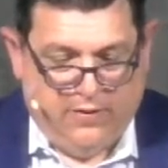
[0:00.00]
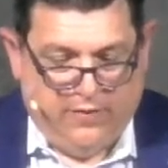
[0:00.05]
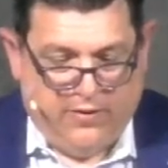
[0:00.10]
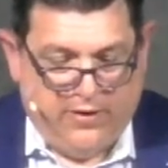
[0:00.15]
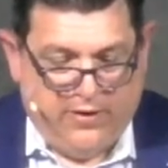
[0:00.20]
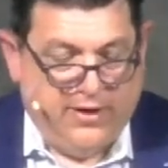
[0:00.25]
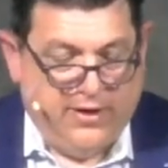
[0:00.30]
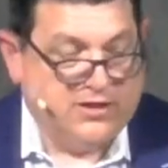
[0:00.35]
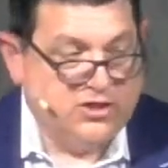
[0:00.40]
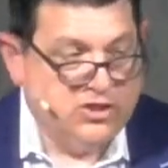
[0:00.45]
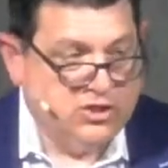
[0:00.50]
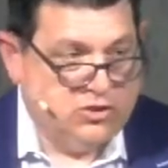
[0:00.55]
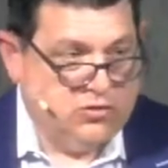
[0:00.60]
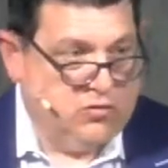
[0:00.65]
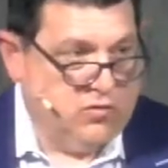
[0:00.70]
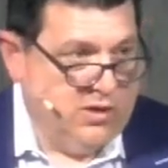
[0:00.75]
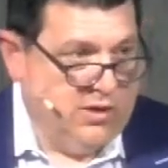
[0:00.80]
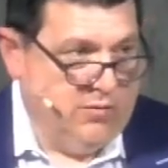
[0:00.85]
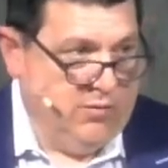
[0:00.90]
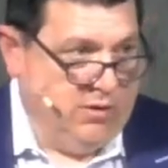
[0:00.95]
the next
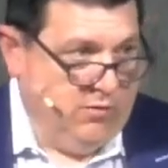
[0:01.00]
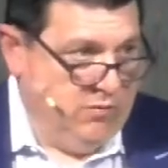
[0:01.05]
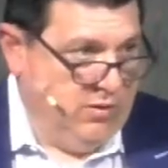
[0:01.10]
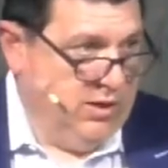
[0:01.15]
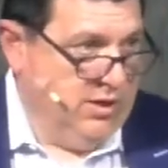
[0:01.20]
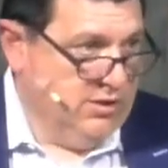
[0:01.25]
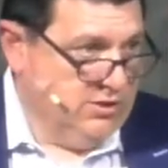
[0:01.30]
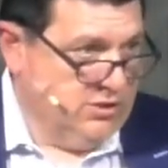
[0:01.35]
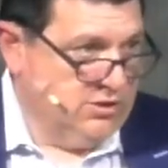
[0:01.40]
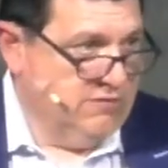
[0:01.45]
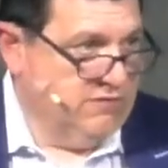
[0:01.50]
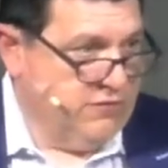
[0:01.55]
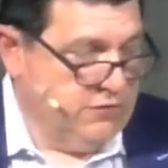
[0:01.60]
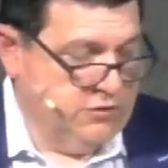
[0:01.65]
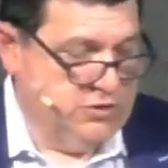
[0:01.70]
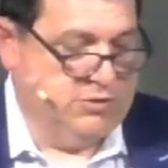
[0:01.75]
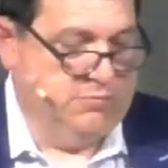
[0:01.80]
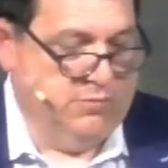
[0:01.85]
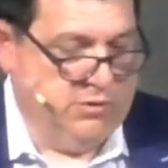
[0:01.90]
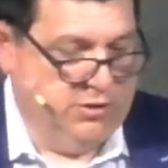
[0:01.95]
story we read is the
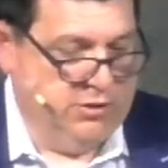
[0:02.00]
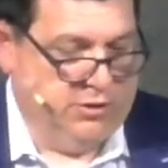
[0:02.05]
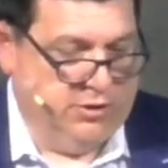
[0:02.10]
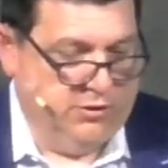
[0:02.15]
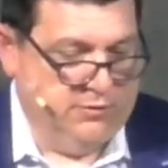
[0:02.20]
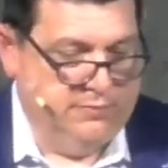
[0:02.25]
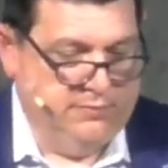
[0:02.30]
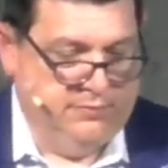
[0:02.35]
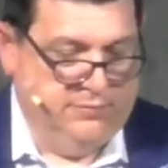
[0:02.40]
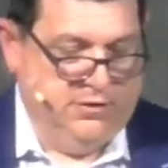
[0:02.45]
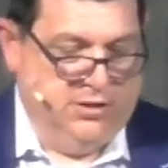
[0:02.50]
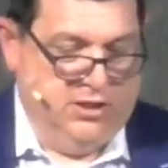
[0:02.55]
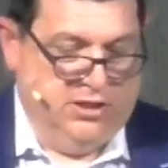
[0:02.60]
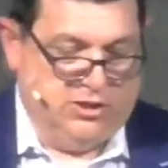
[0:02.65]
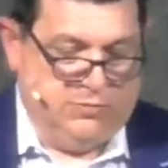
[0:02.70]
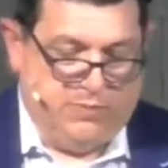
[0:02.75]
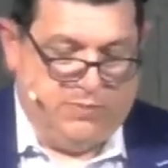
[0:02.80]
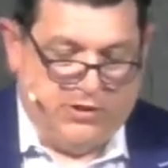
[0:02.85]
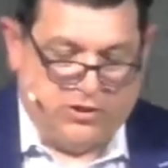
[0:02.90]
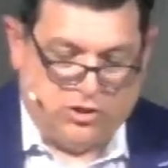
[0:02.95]
first murder,
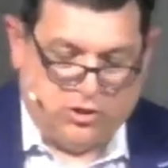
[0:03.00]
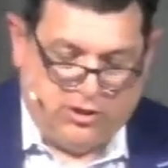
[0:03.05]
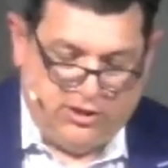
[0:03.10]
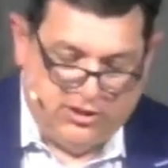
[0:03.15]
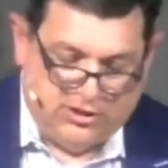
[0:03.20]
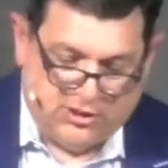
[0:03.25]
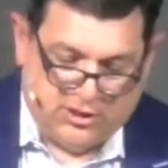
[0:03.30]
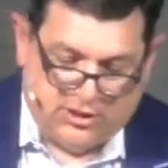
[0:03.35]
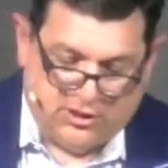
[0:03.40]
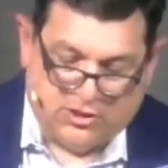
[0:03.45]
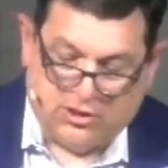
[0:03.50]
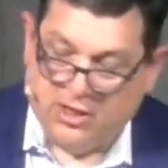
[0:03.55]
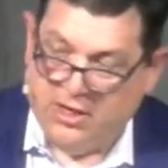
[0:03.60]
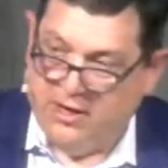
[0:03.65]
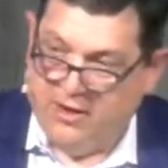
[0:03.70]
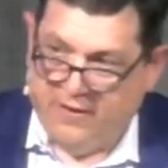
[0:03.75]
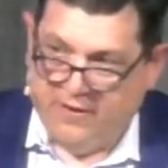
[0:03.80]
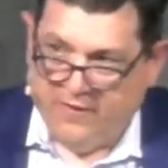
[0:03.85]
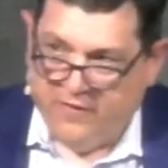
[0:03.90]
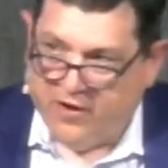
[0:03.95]
especially since
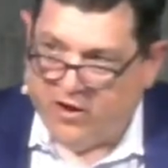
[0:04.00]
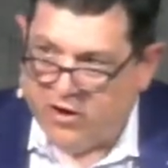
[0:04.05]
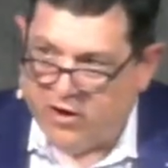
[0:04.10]
the